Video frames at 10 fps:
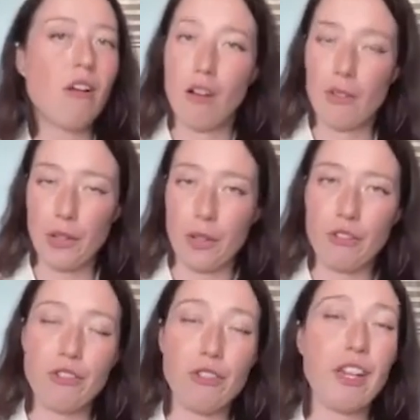on-the-go
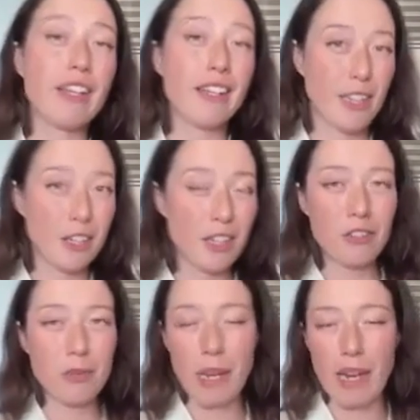food in
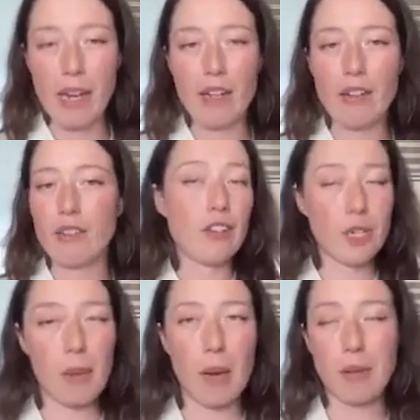Japan,
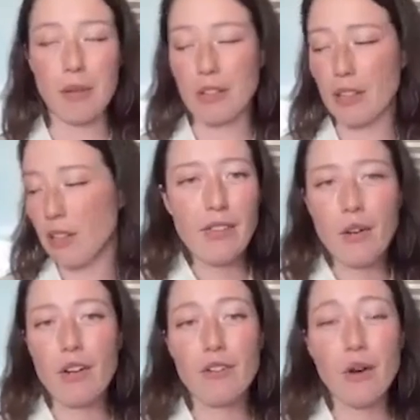very popular.
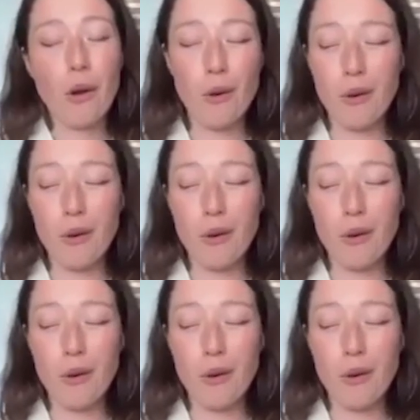There are no